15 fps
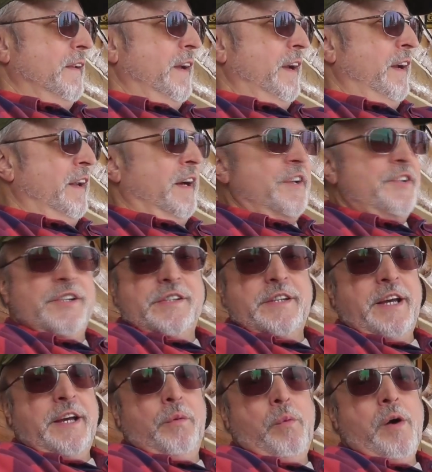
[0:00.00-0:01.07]
and I just
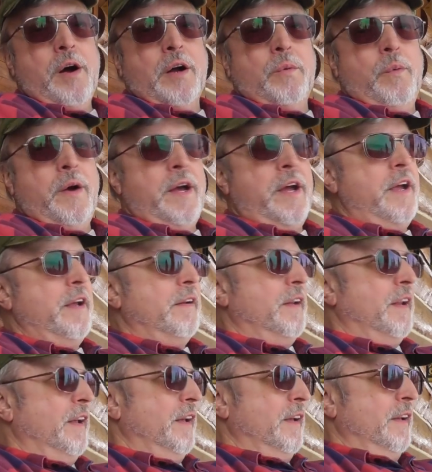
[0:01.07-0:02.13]
had to walk away
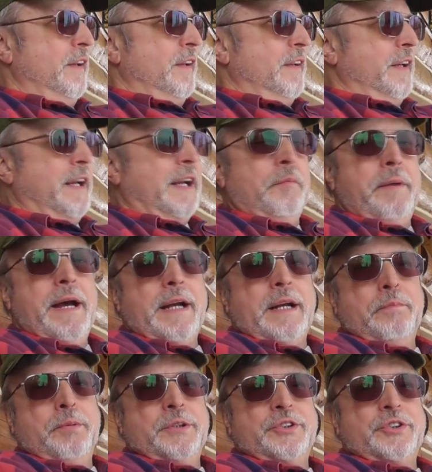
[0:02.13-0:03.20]
and come back
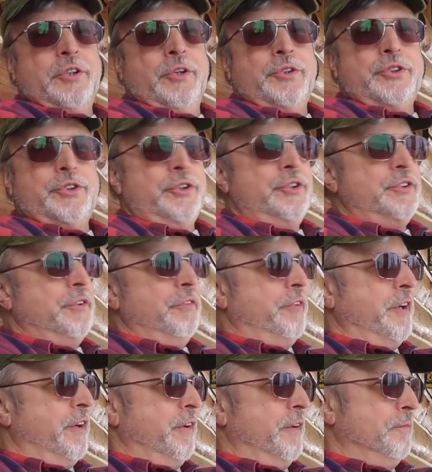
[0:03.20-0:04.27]
up on snowshoes and
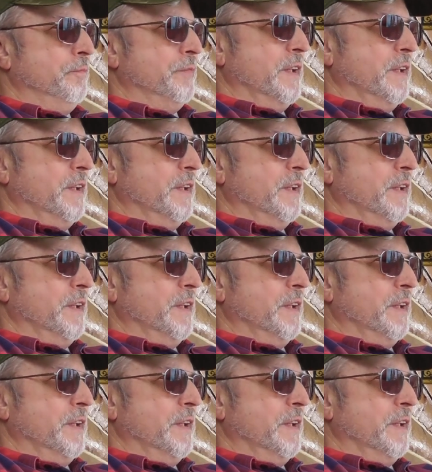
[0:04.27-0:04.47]
figure